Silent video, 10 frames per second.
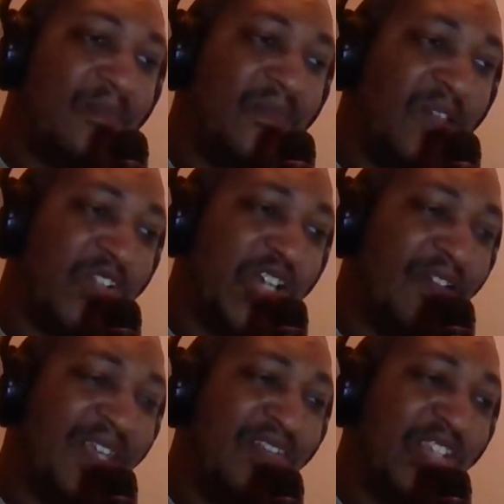I've shown
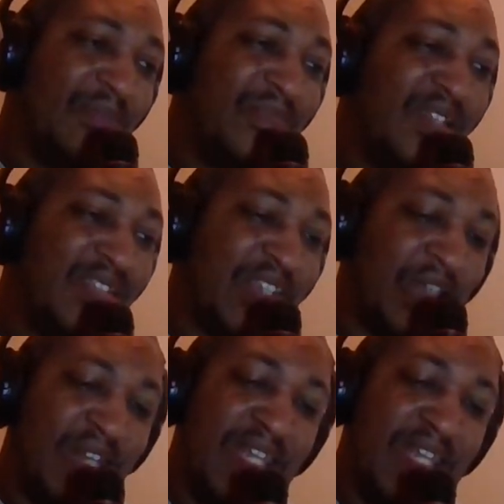you some Sony